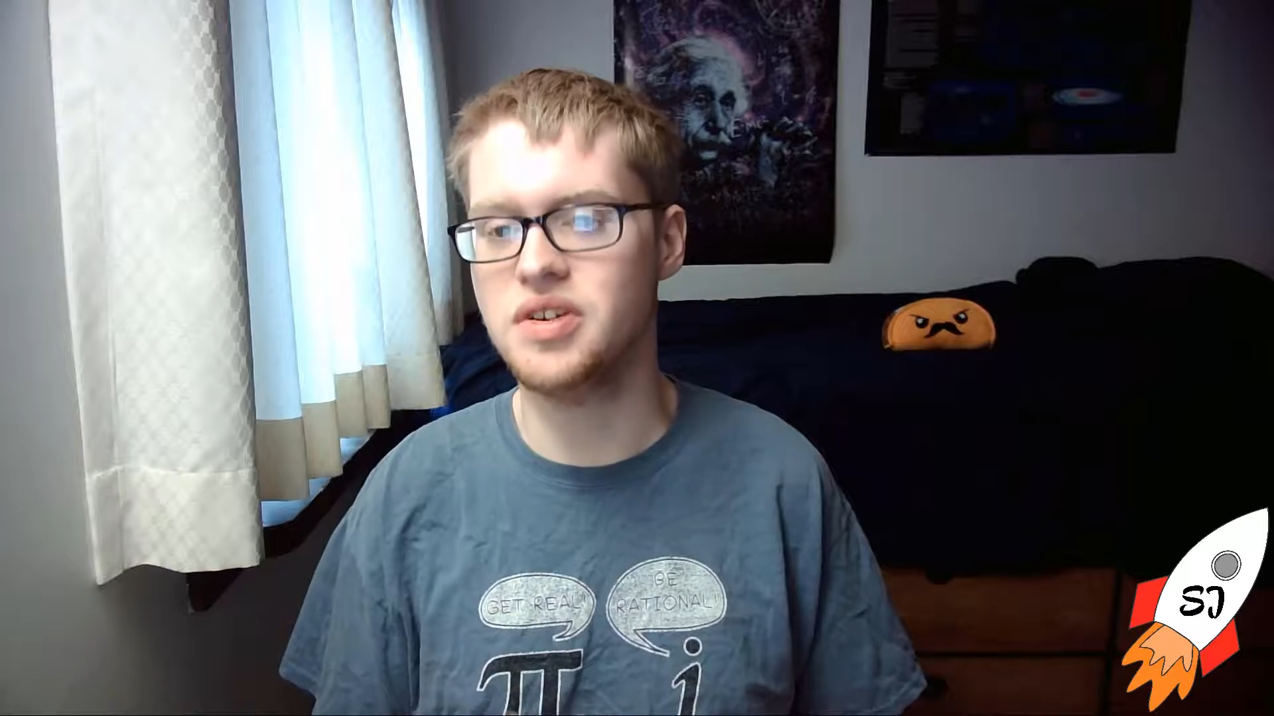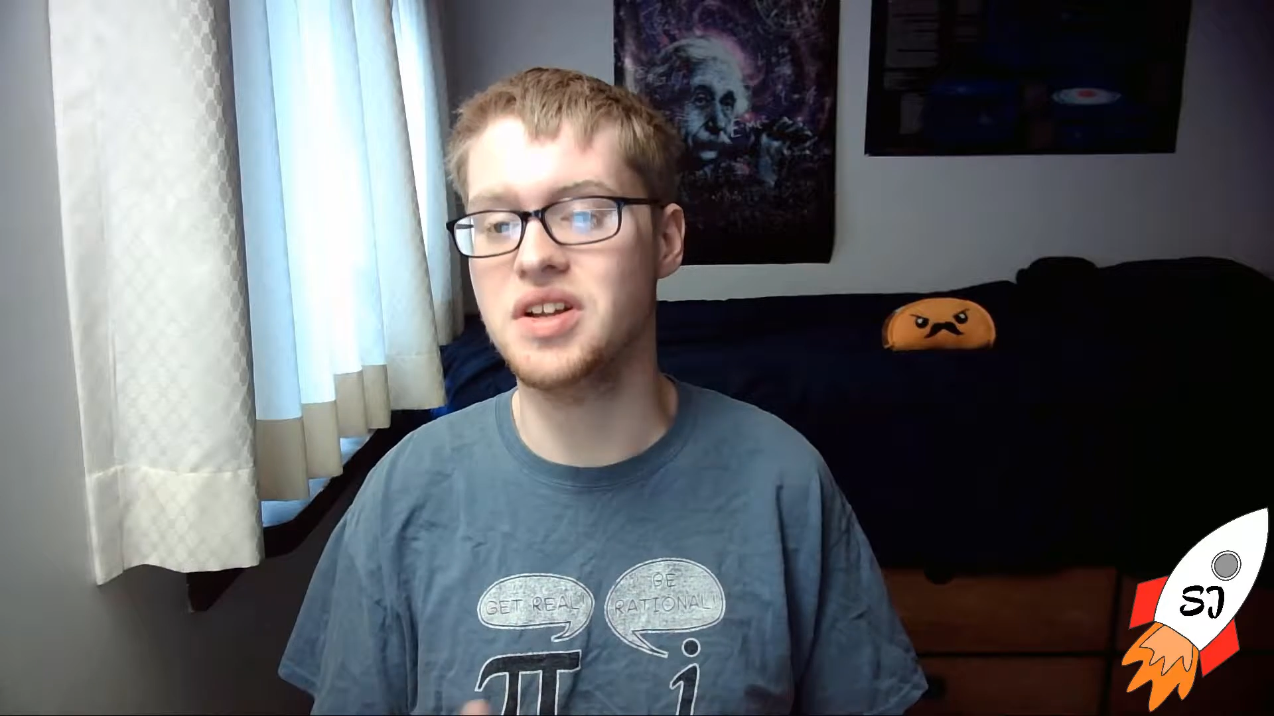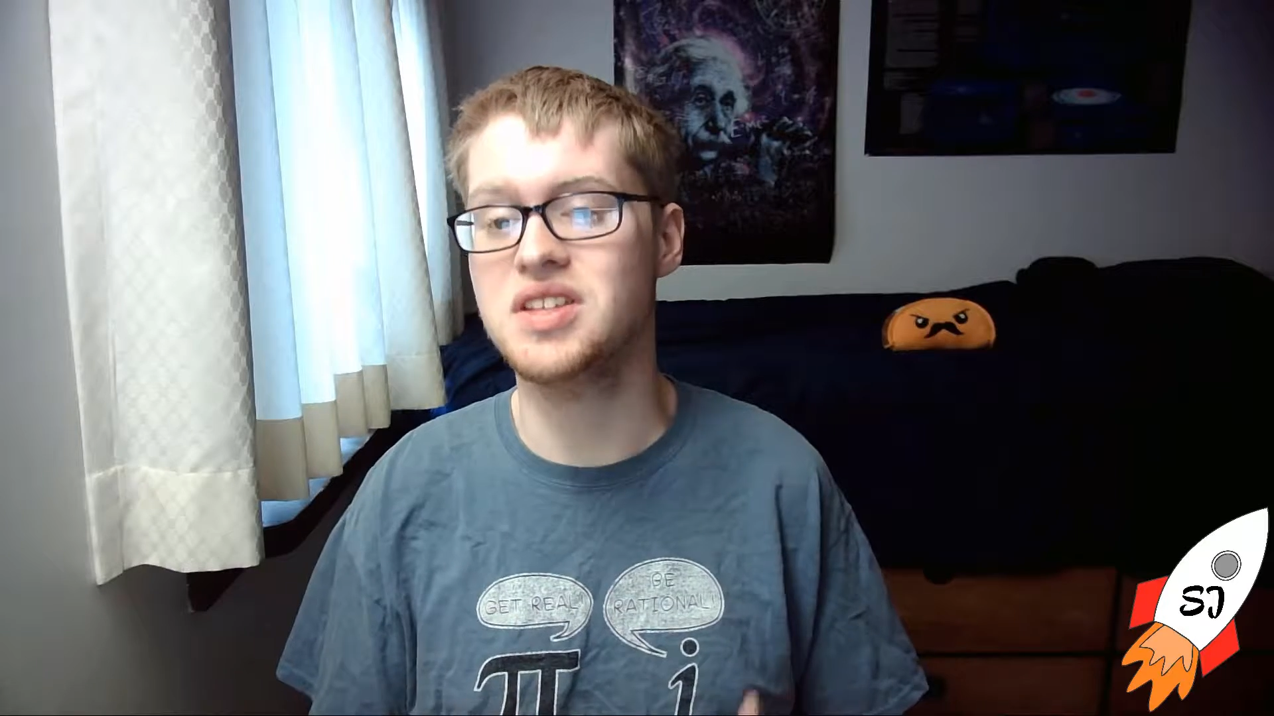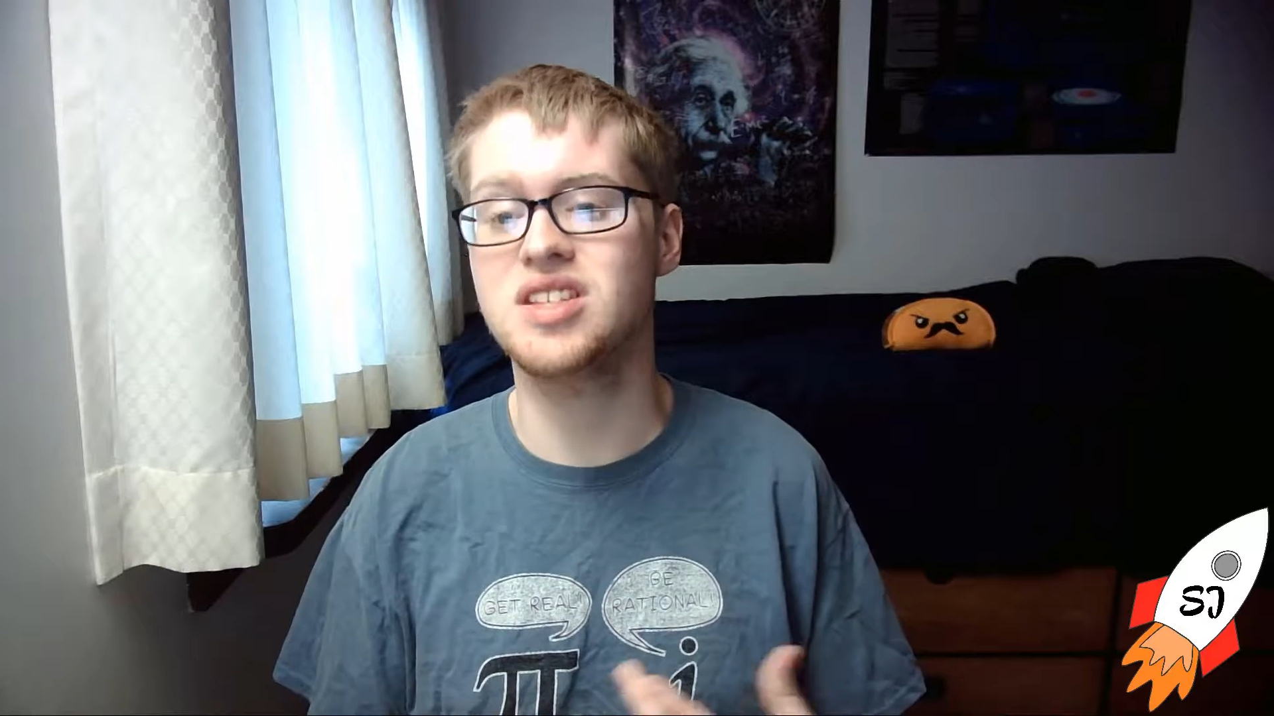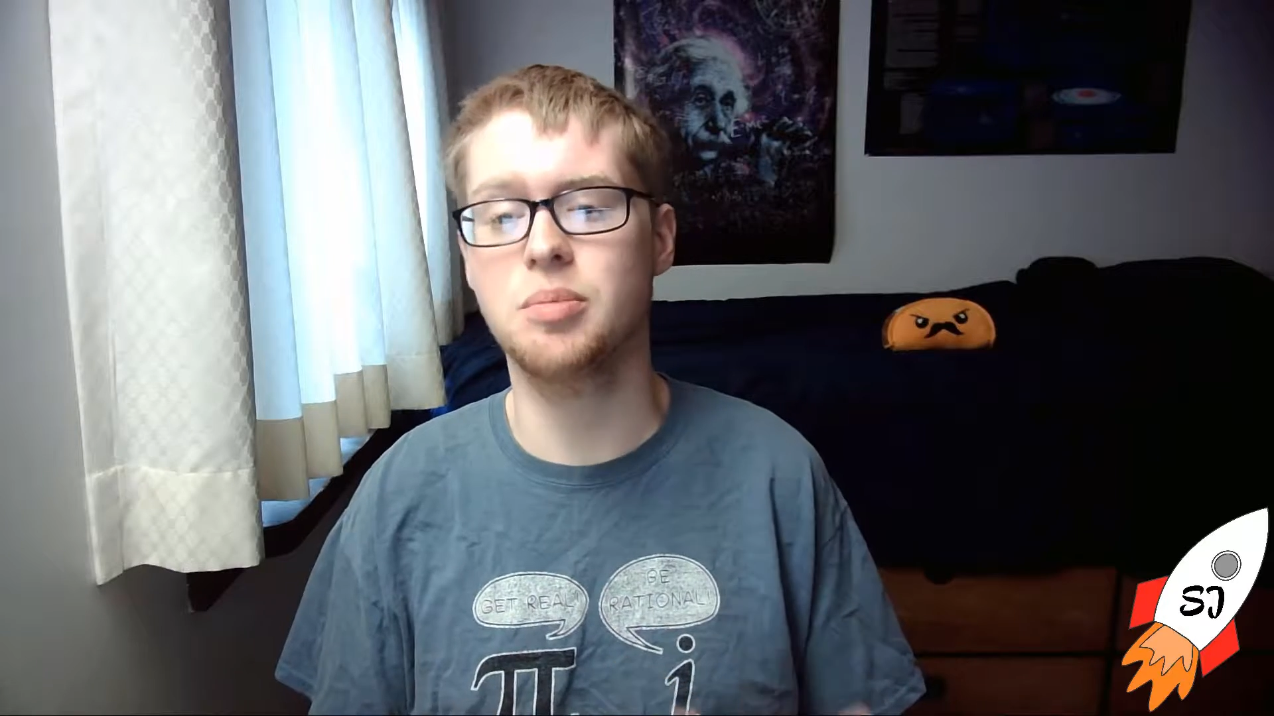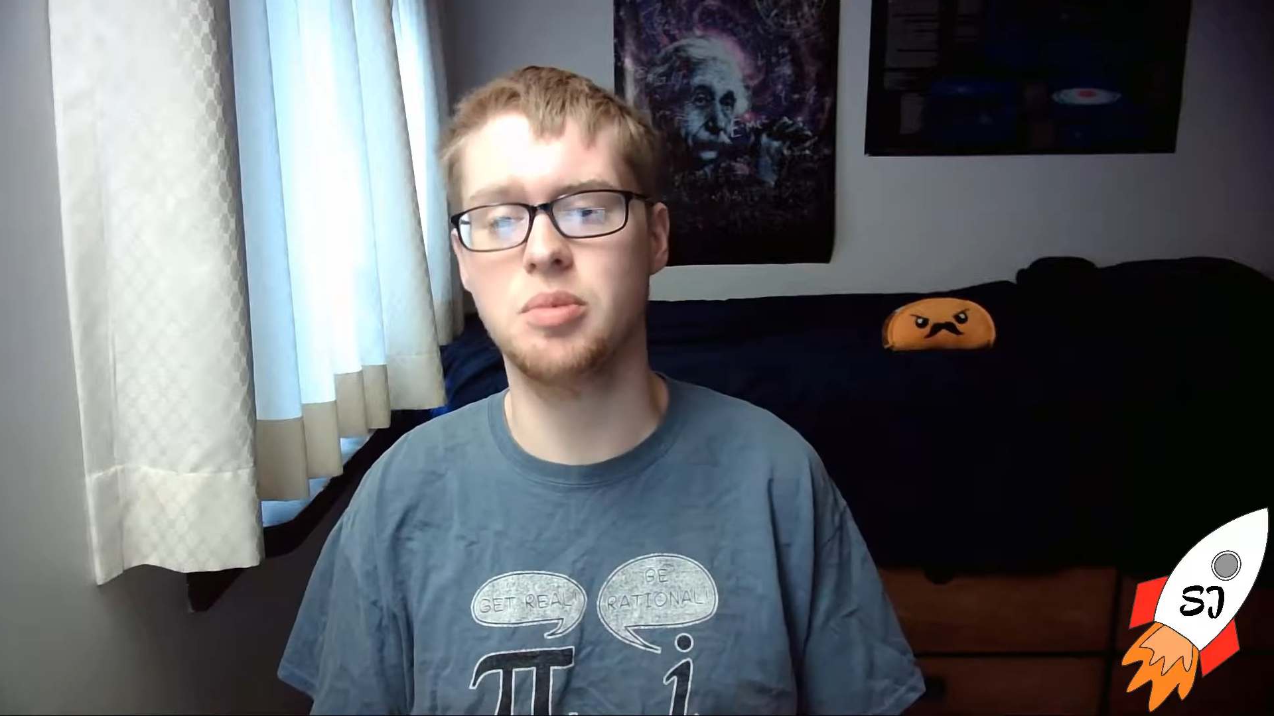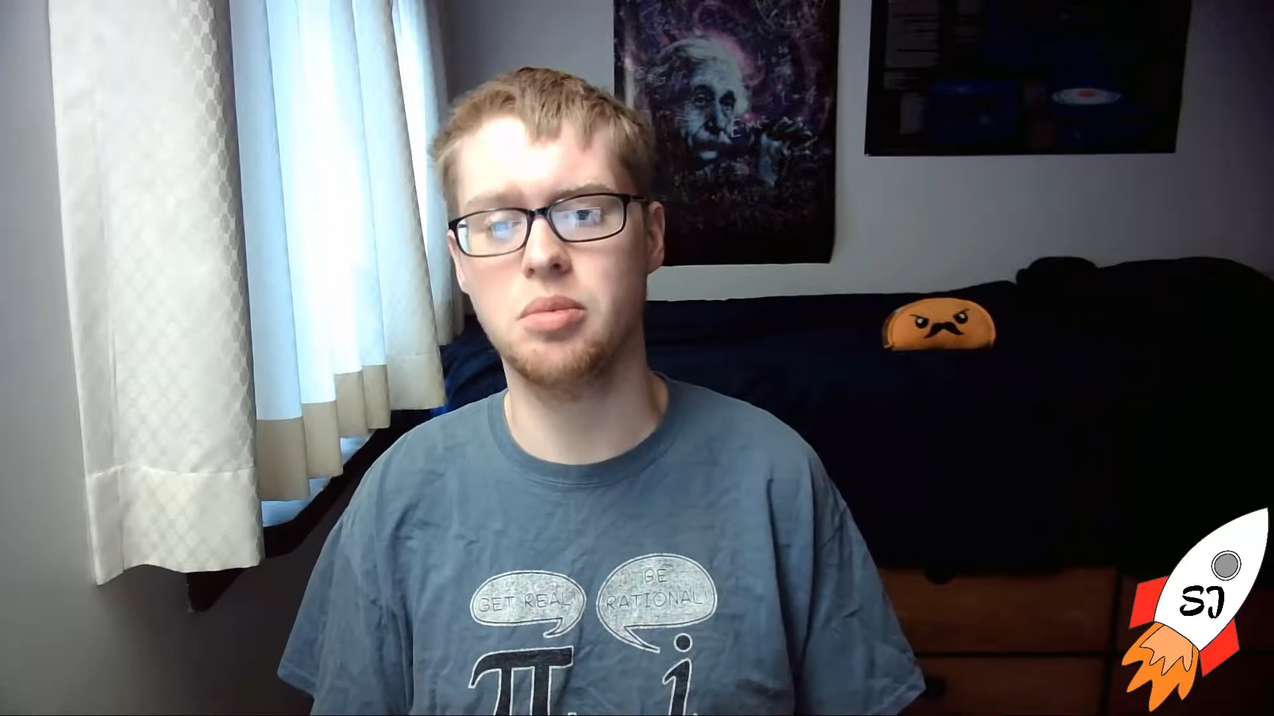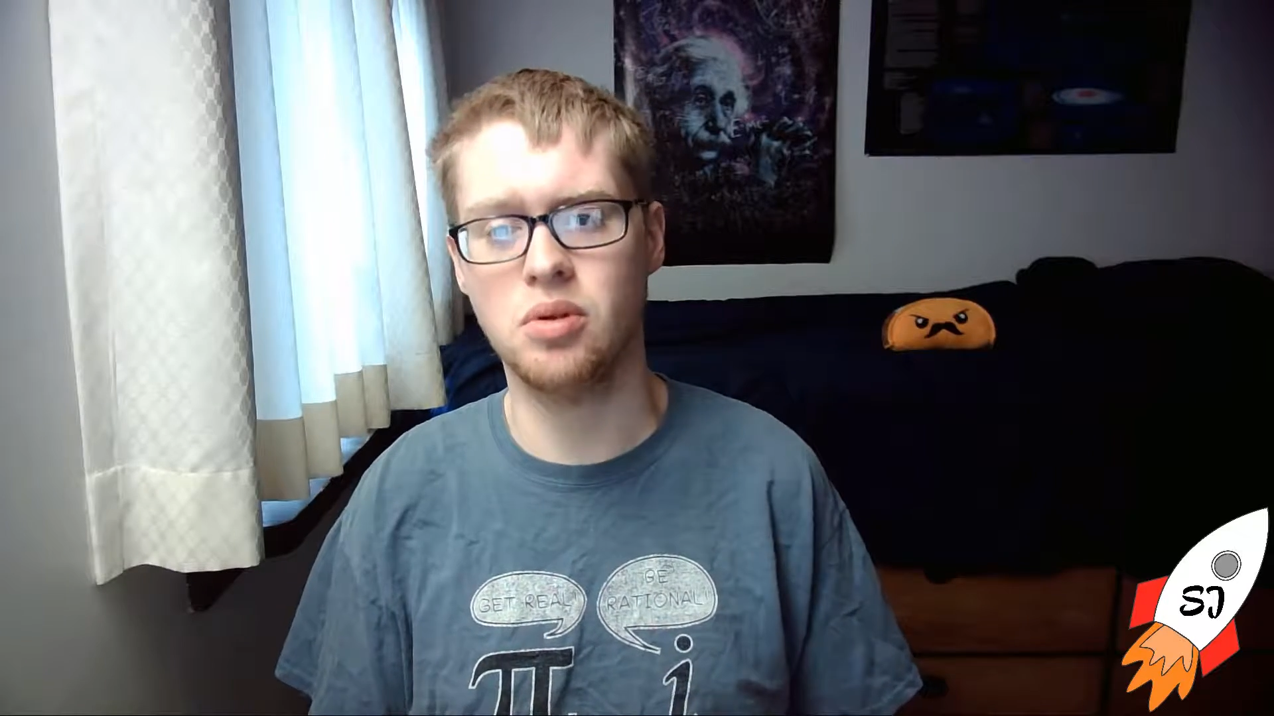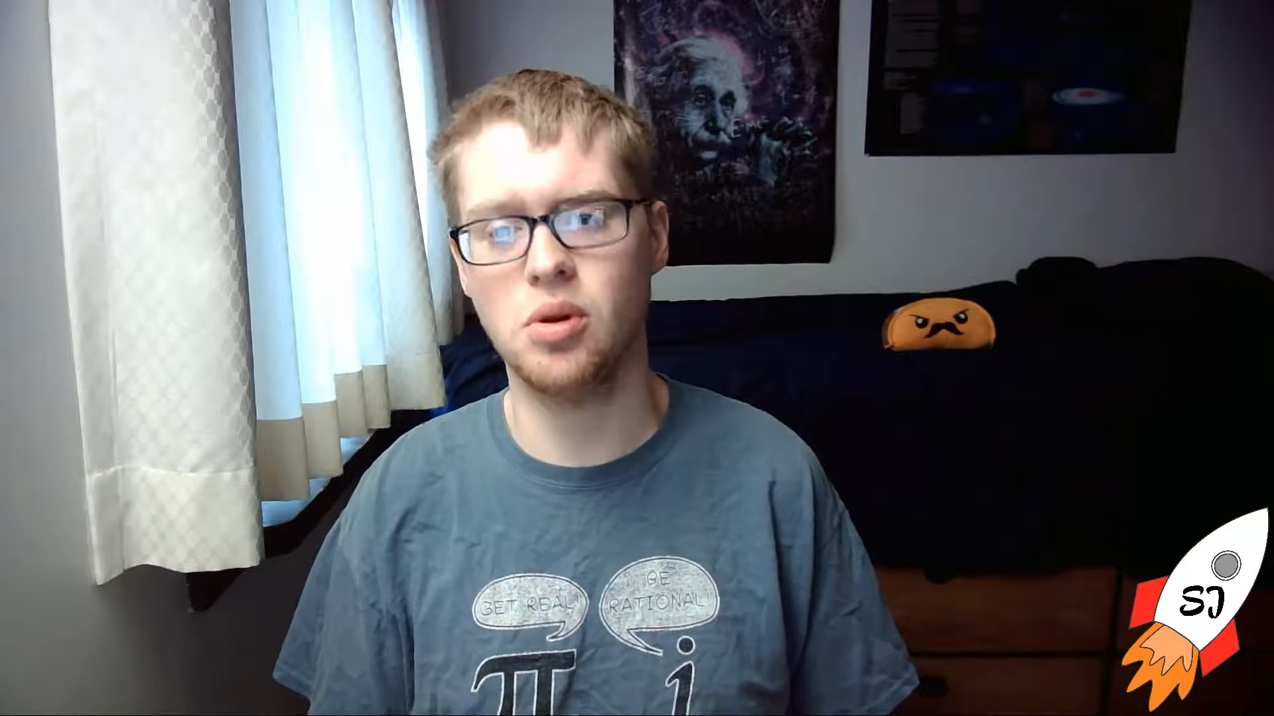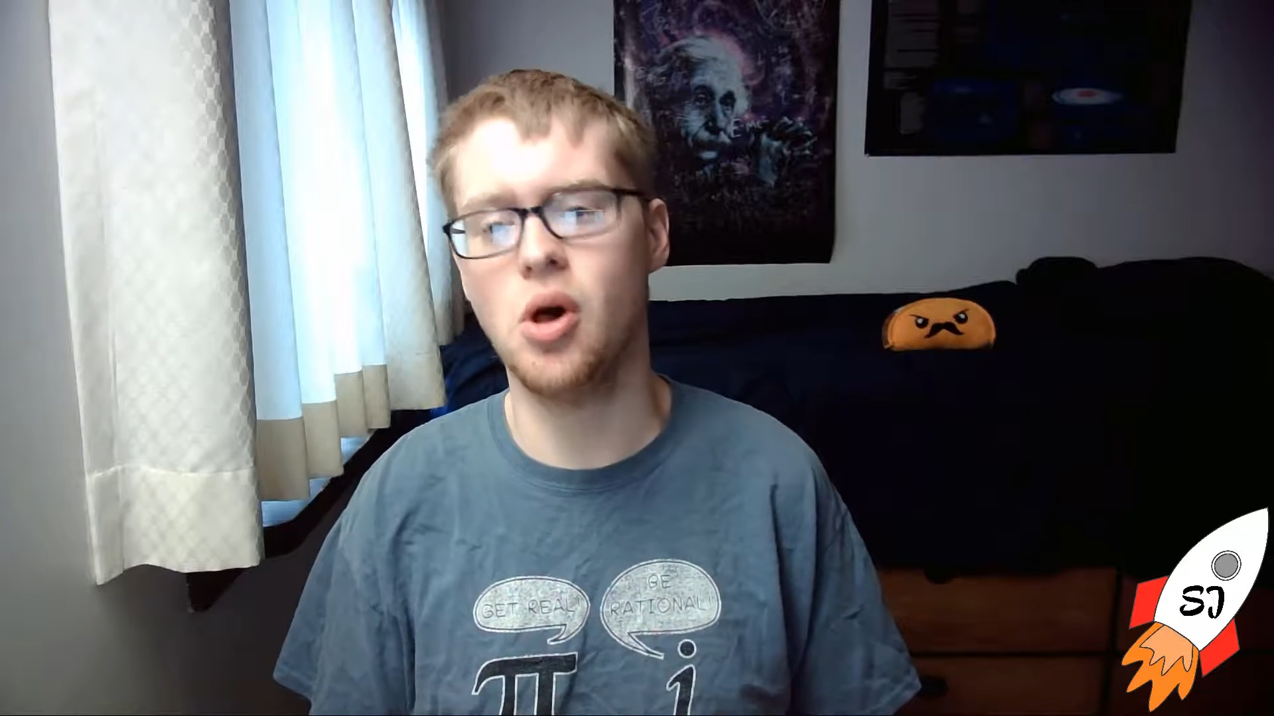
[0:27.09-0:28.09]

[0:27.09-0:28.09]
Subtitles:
acceptable